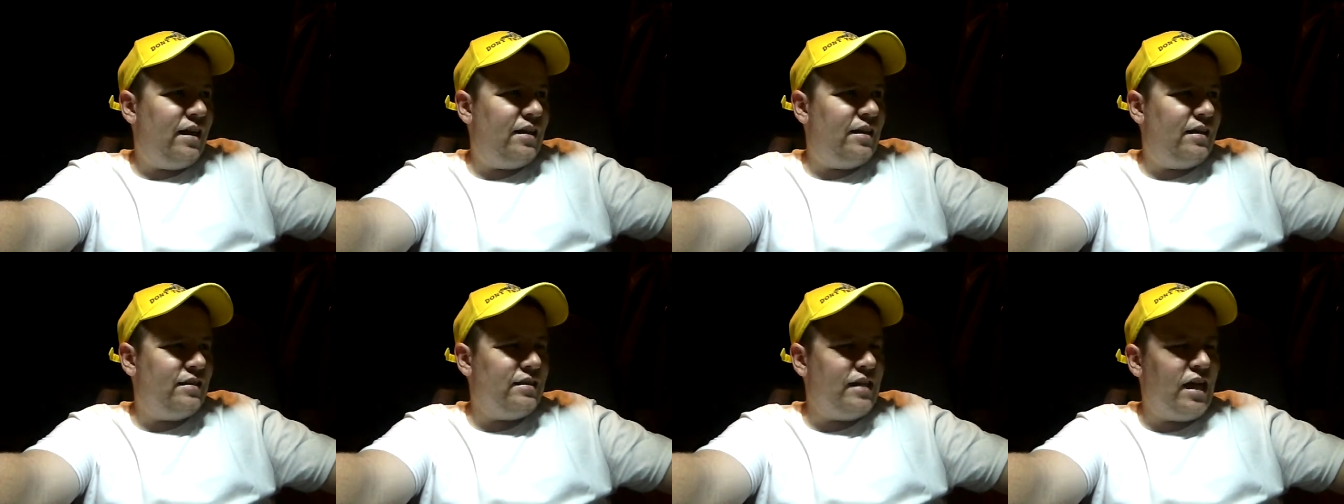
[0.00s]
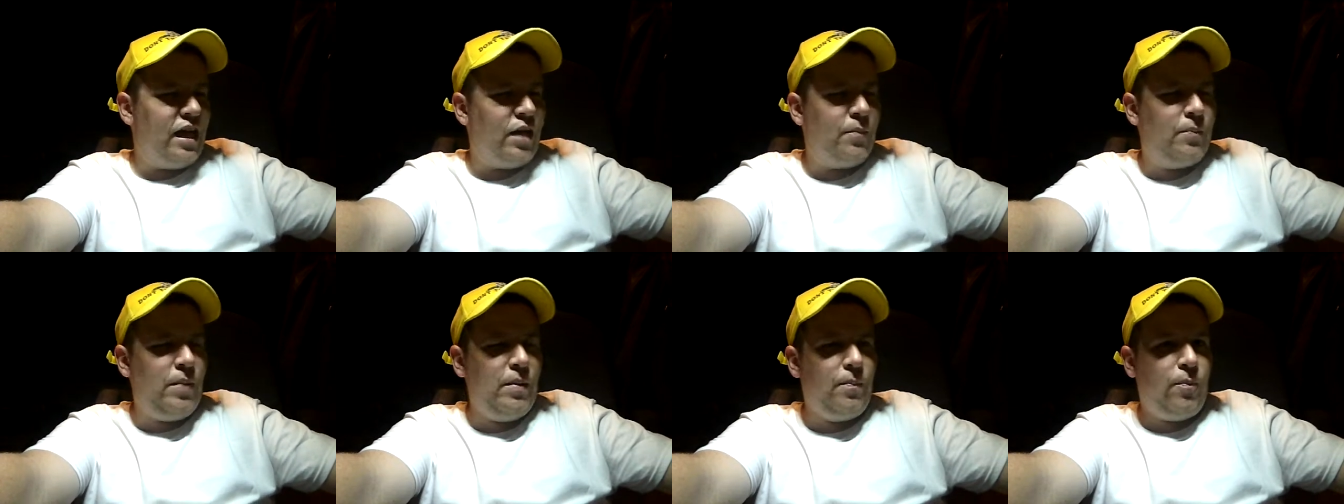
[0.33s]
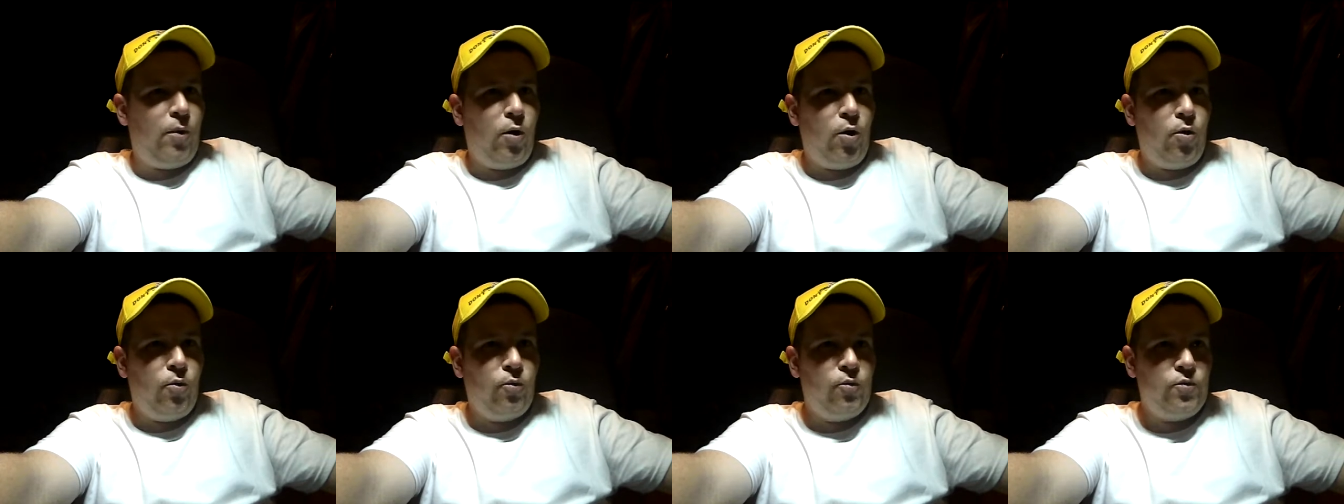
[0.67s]
A lot of
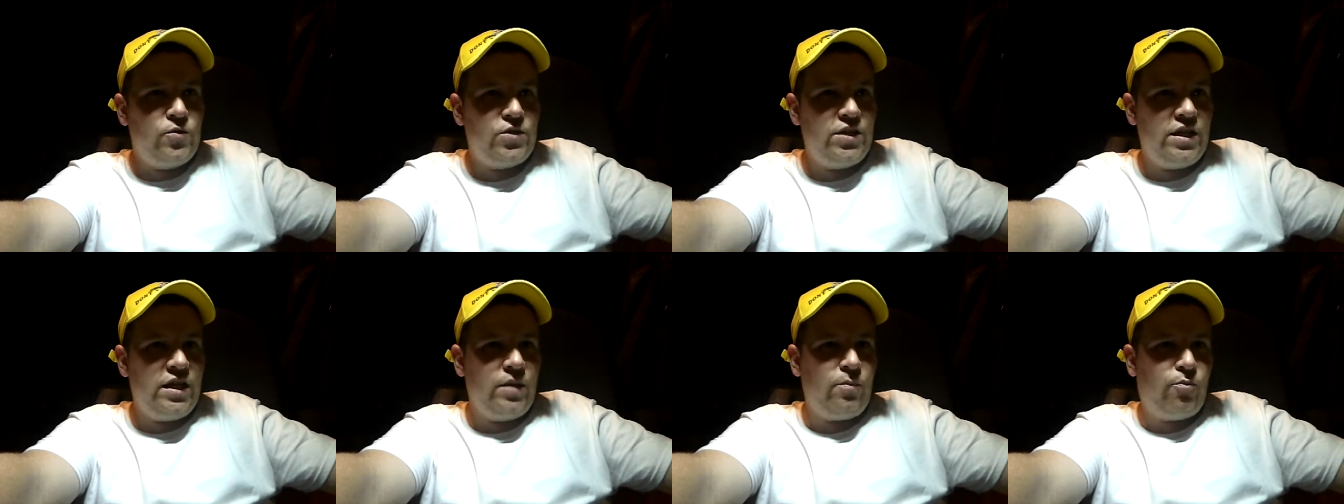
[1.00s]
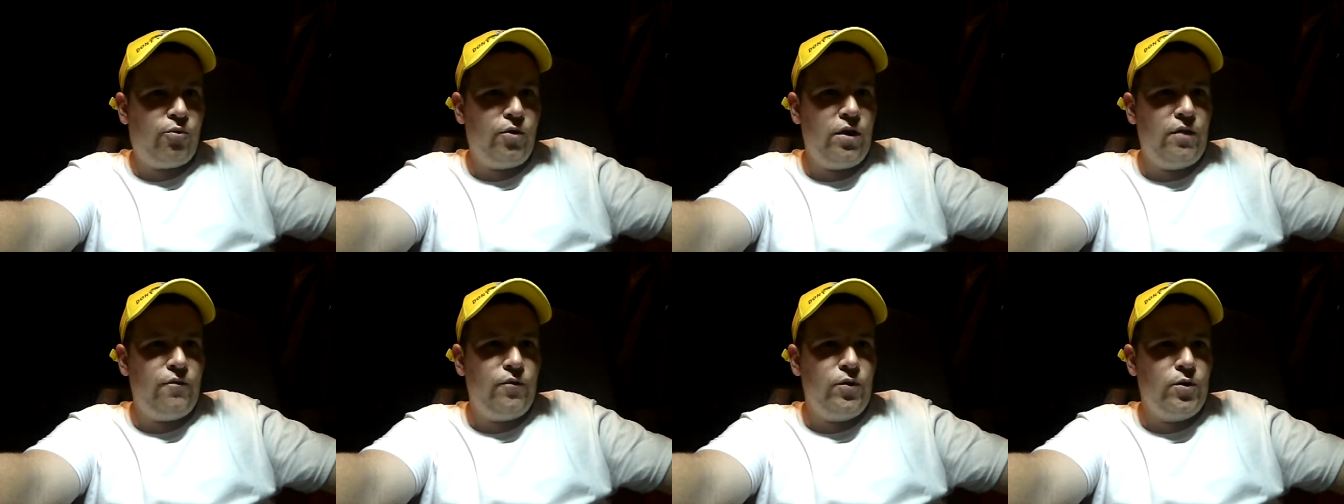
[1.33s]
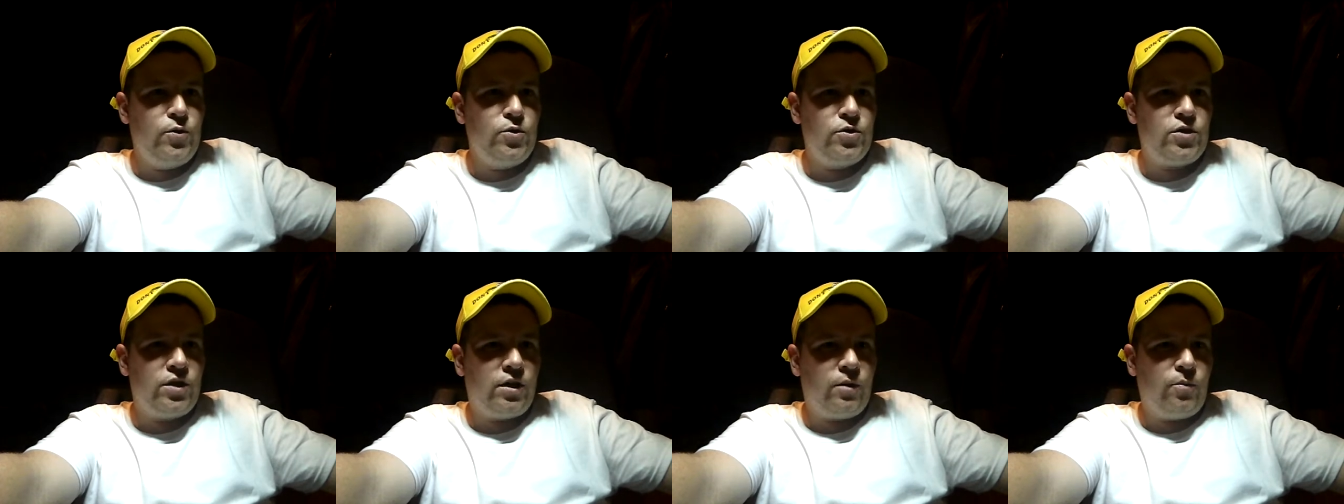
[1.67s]
people seen the
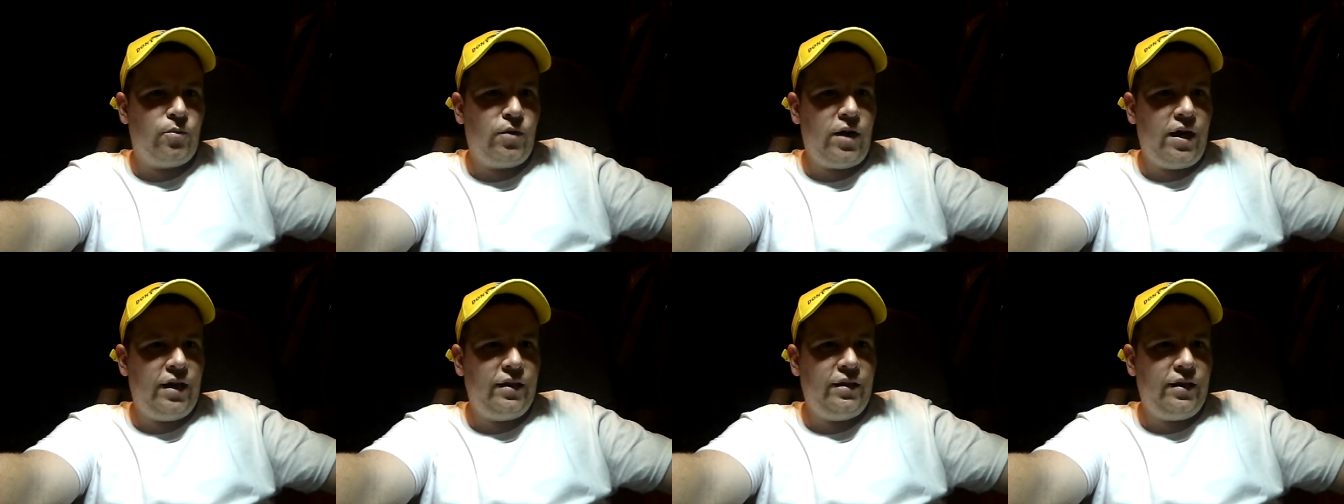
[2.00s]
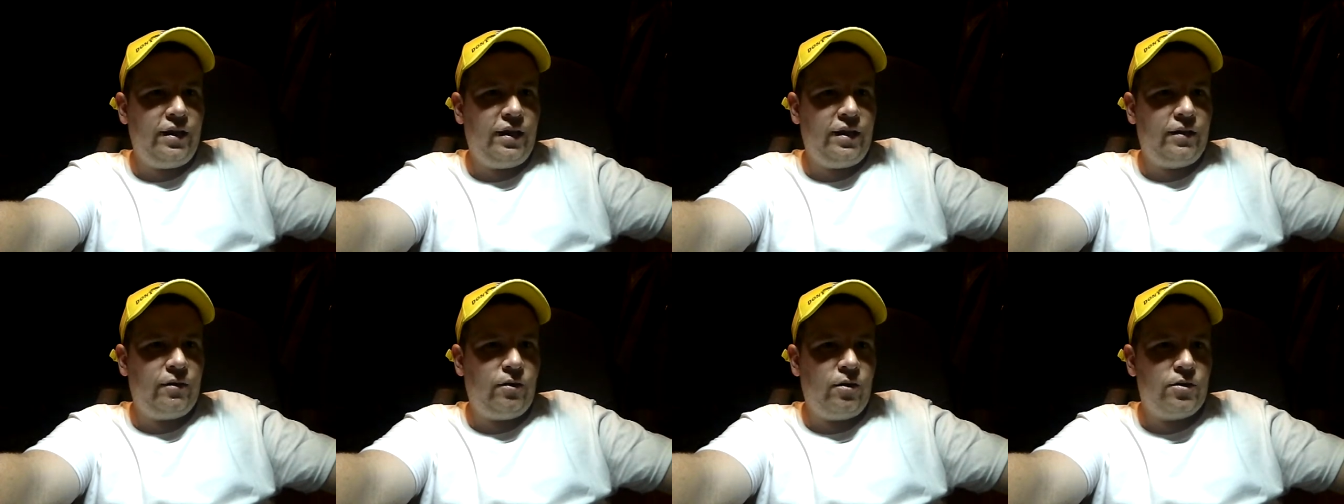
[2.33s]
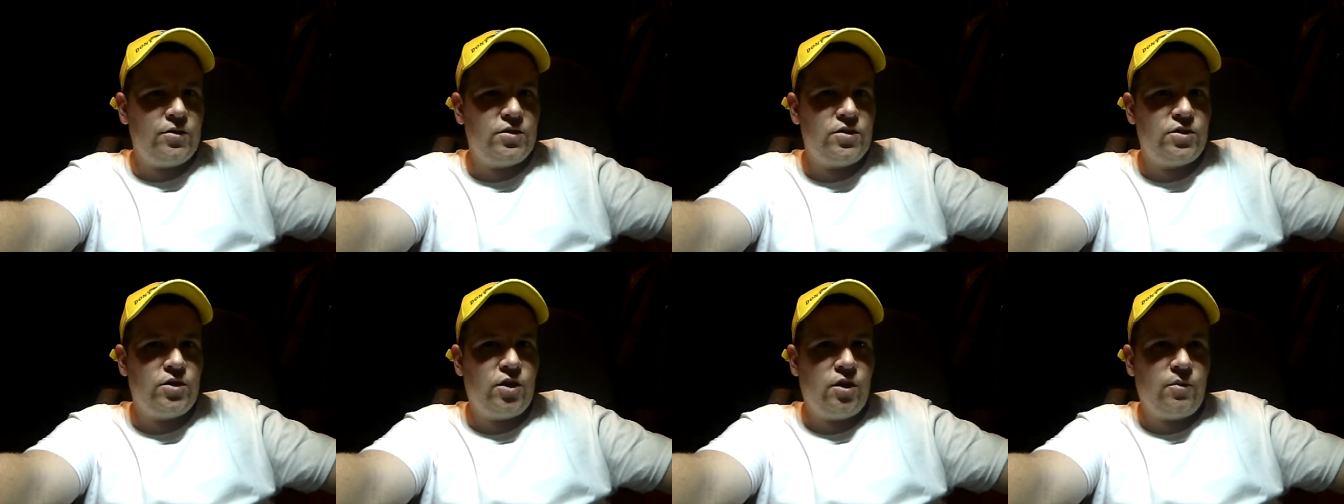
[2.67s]
previews and they're probably thinking, oh,
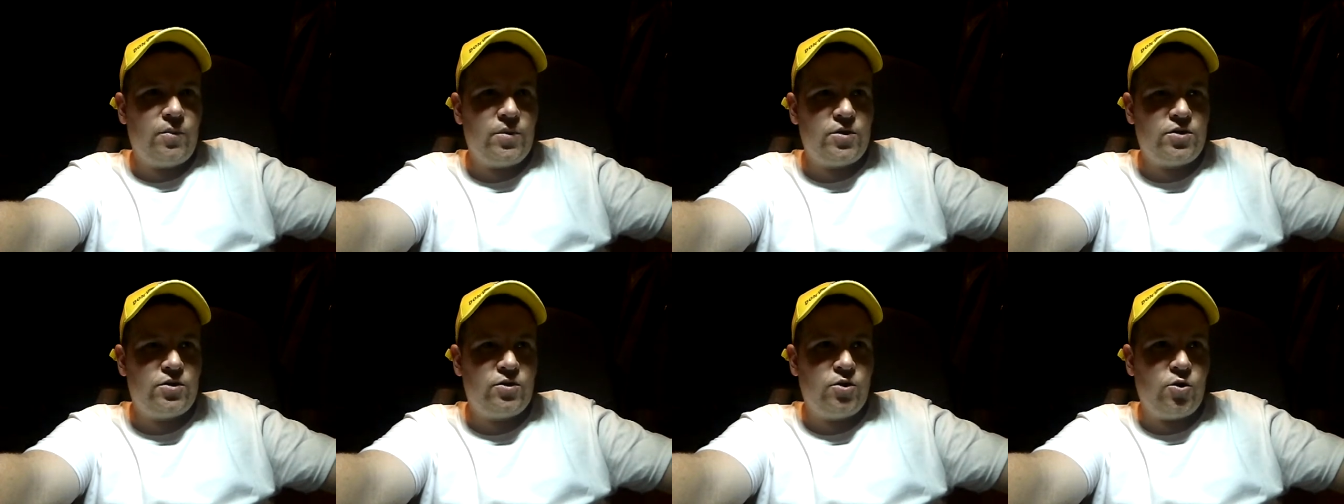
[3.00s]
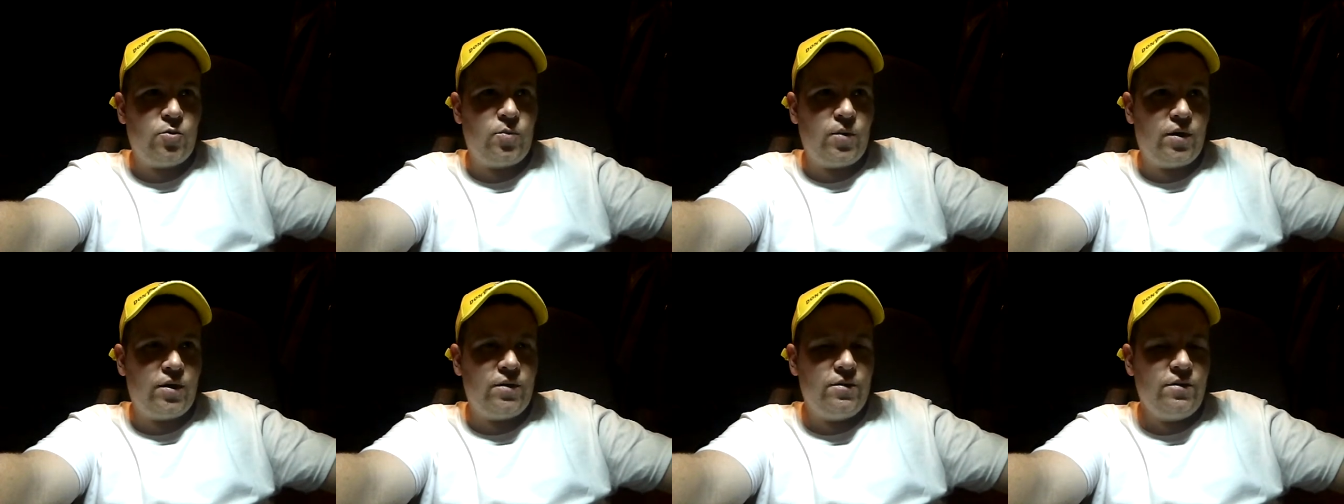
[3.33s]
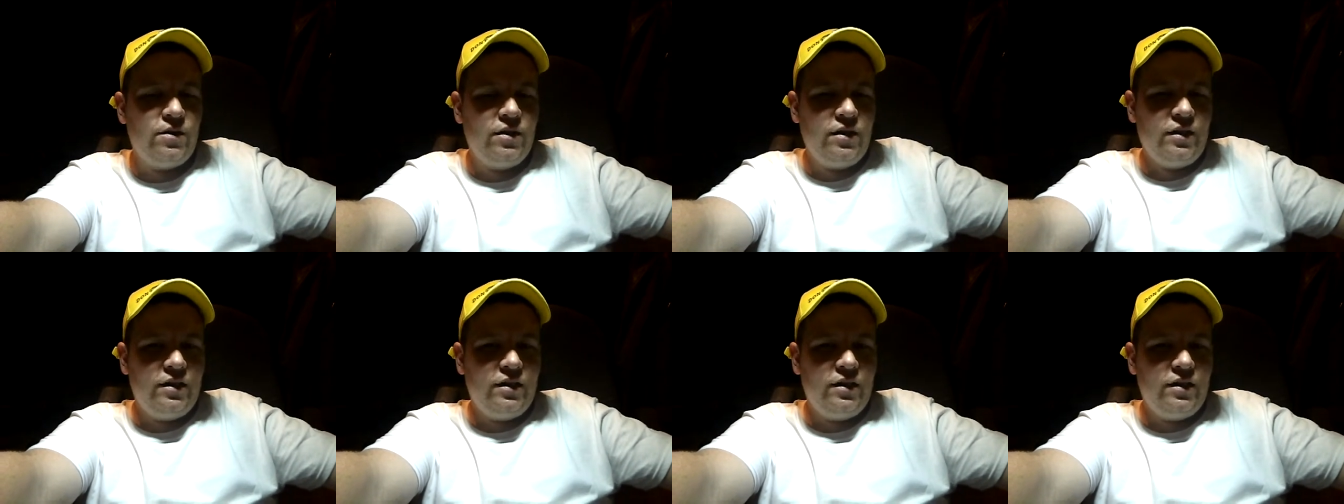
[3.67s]
this is going to be stupid.